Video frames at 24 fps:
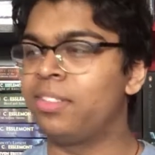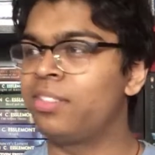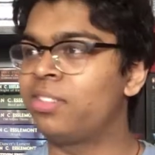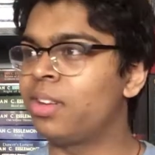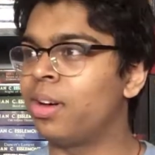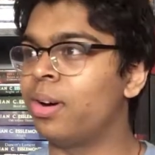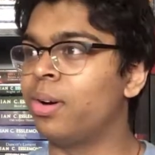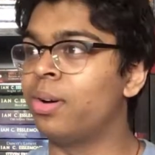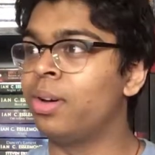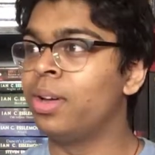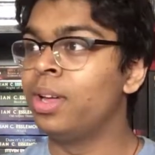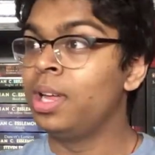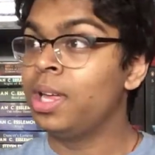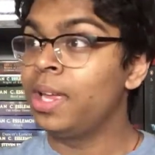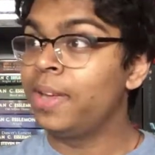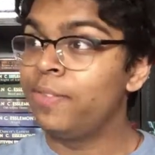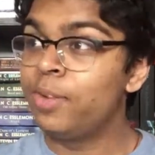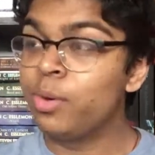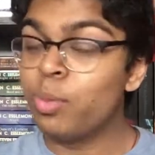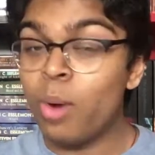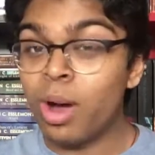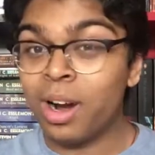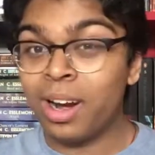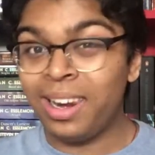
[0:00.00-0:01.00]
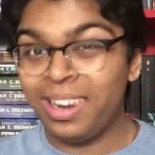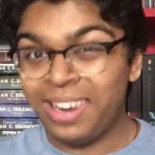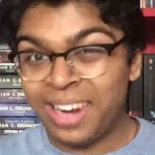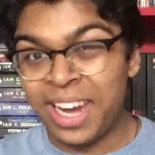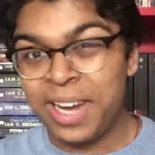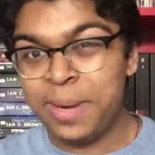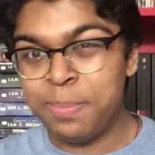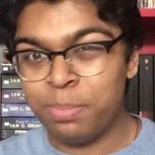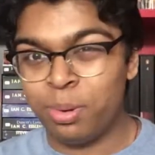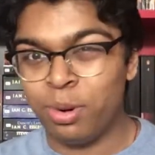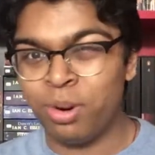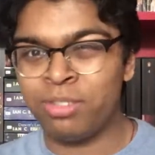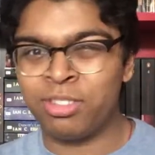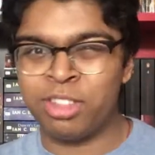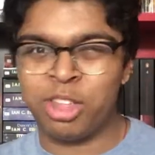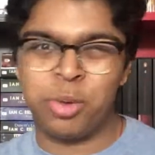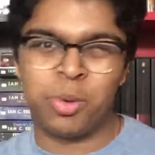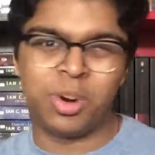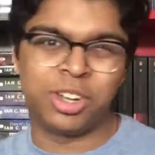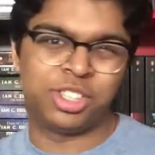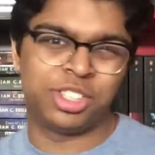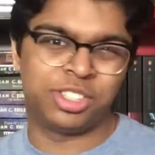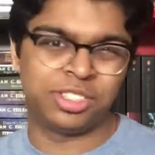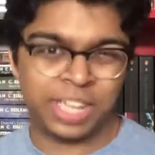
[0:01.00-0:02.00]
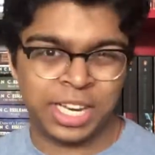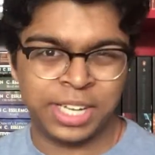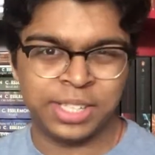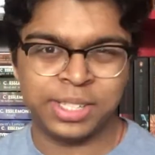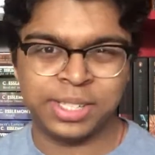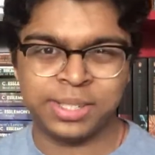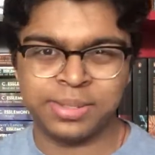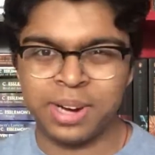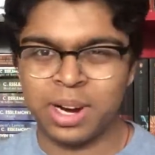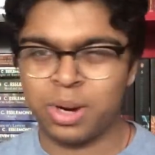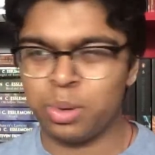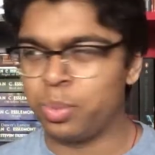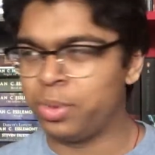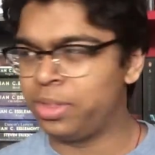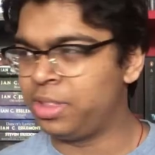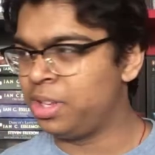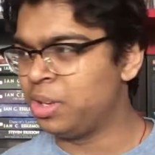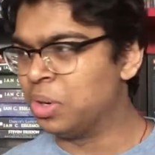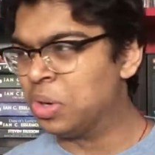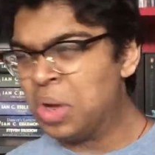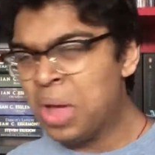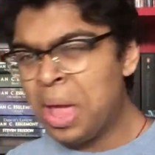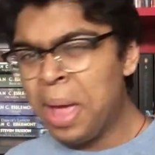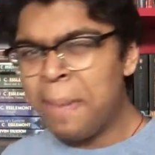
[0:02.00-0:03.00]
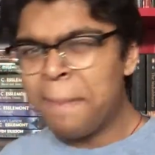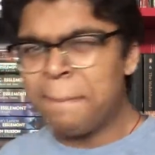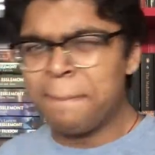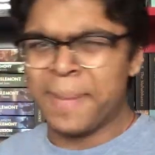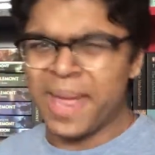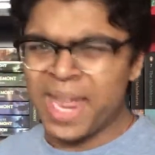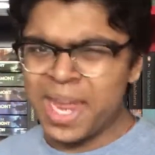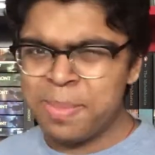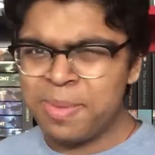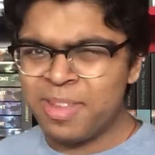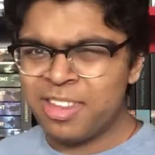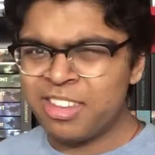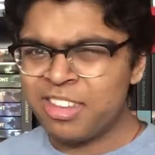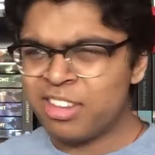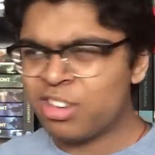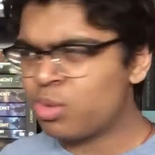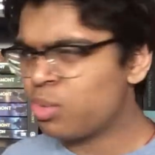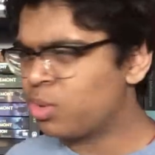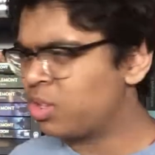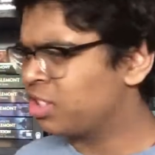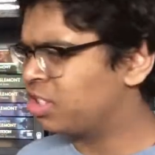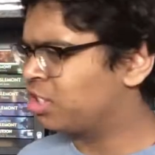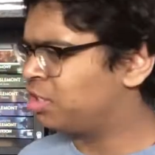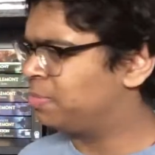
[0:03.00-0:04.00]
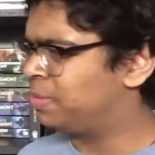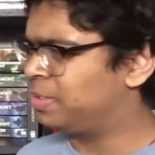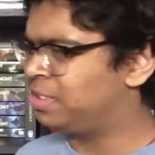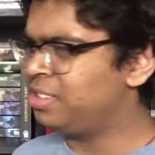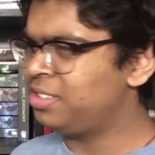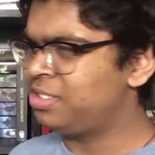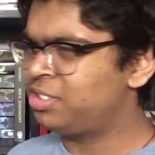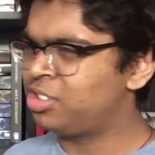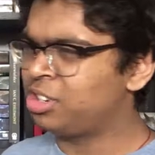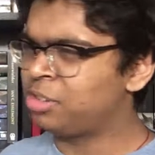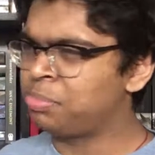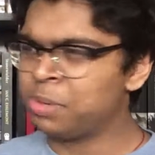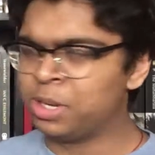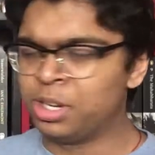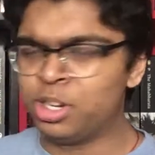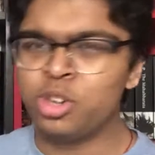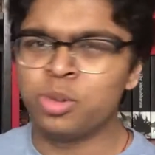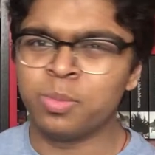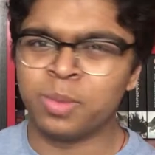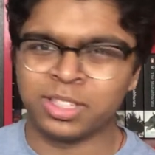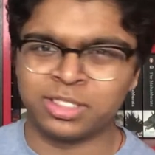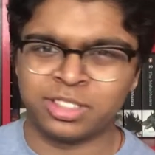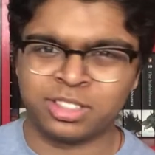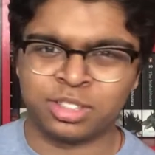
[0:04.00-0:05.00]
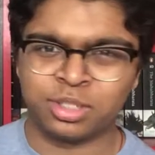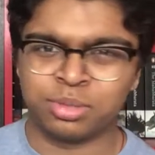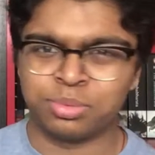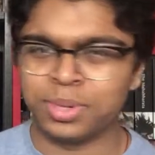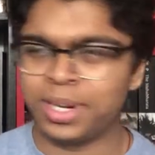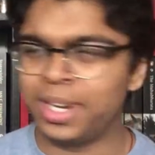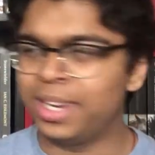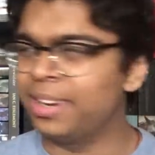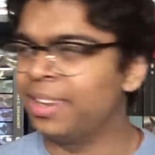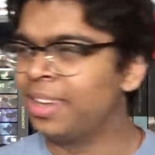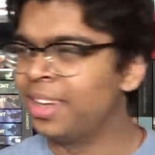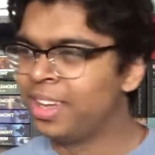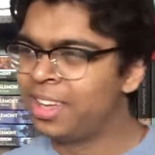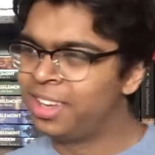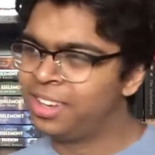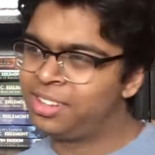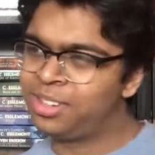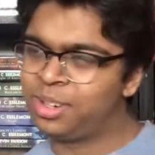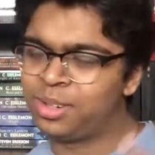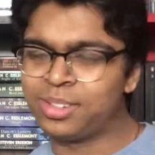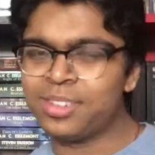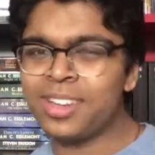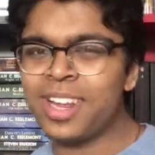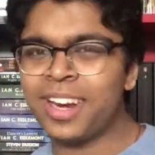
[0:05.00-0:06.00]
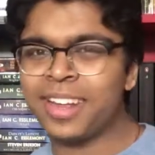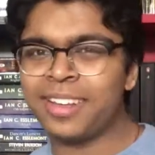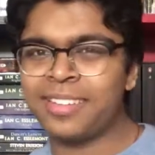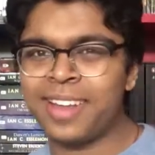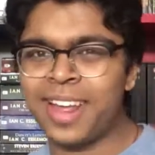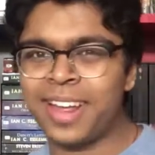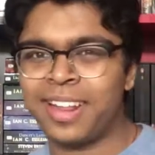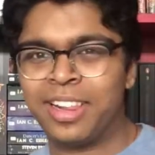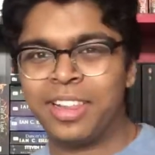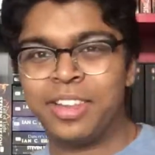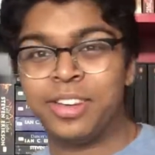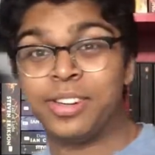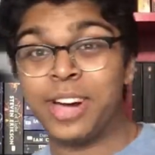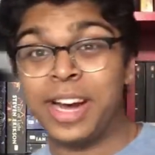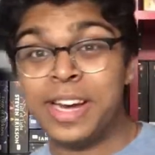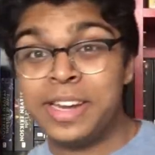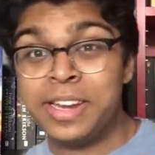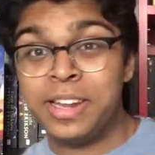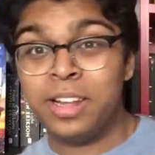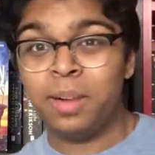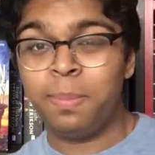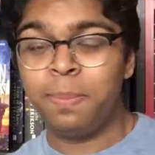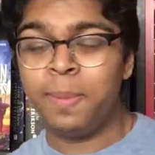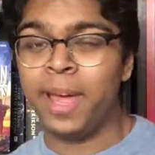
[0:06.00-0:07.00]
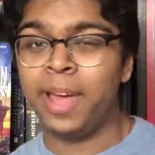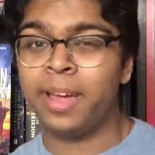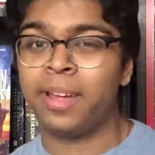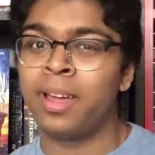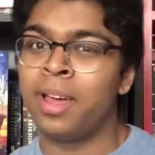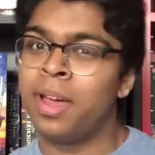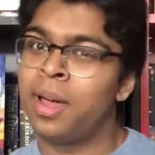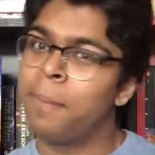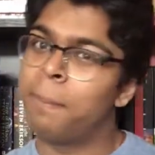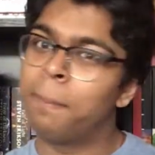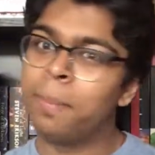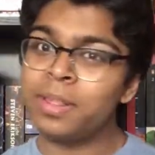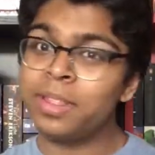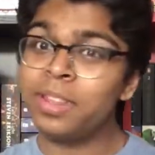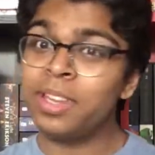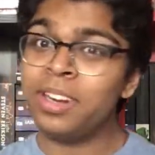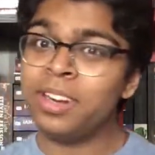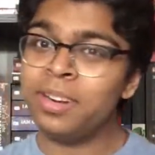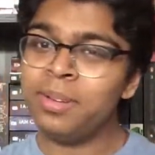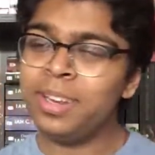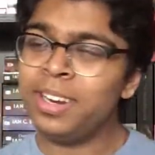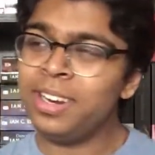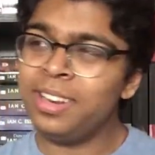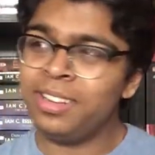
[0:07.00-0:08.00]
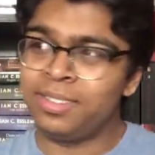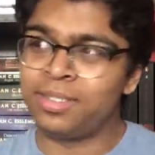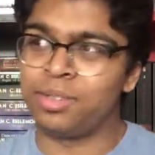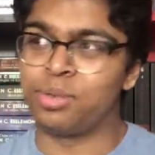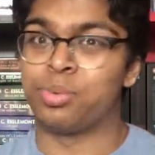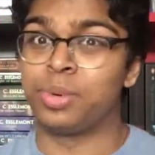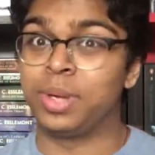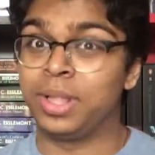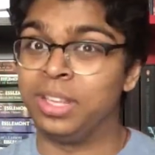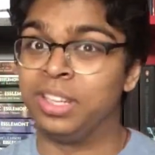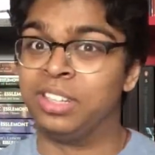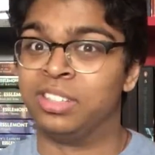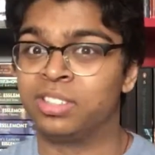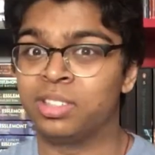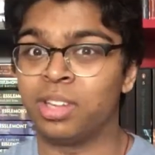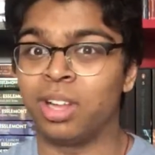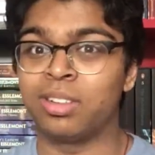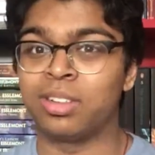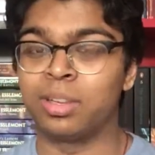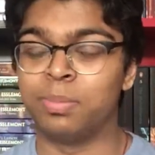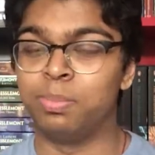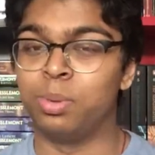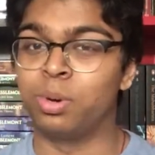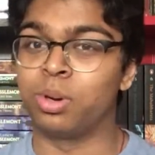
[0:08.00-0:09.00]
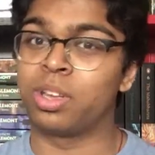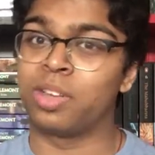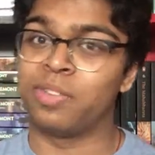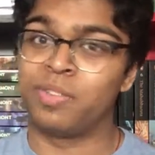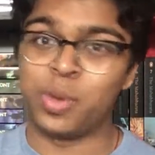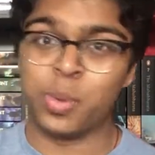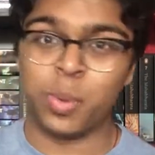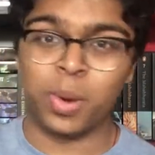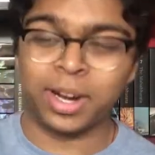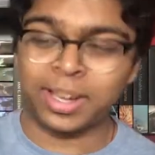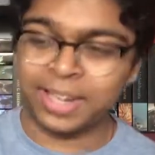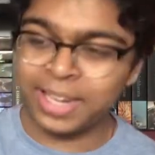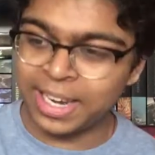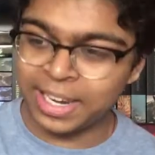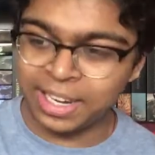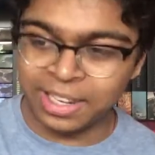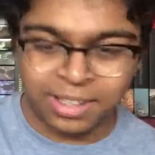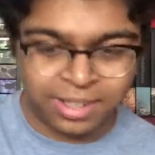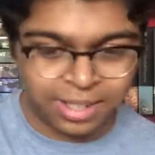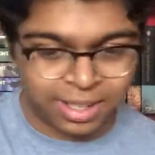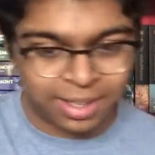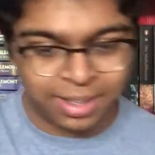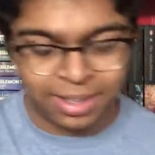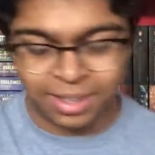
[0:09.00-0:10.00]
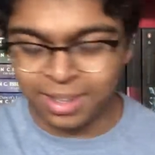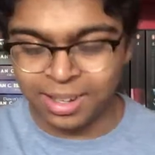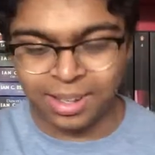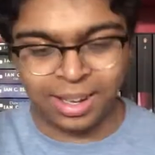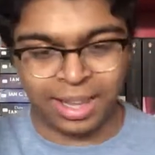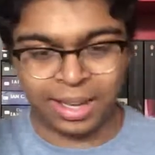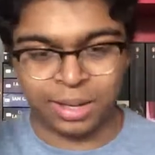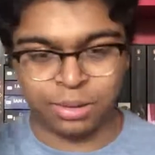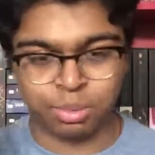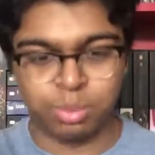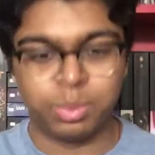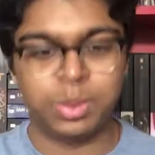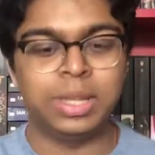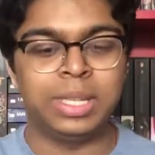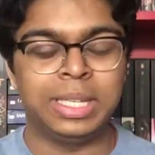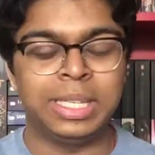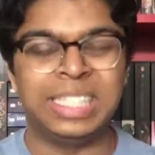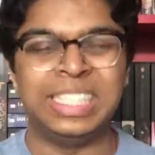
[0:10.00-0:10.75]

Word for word: So if you want a light book that you want to just carry around with you, maybe this works, but this took me two months to read, so it's not exactly your ideal pick, but it is a really solid book if you want to get into like a really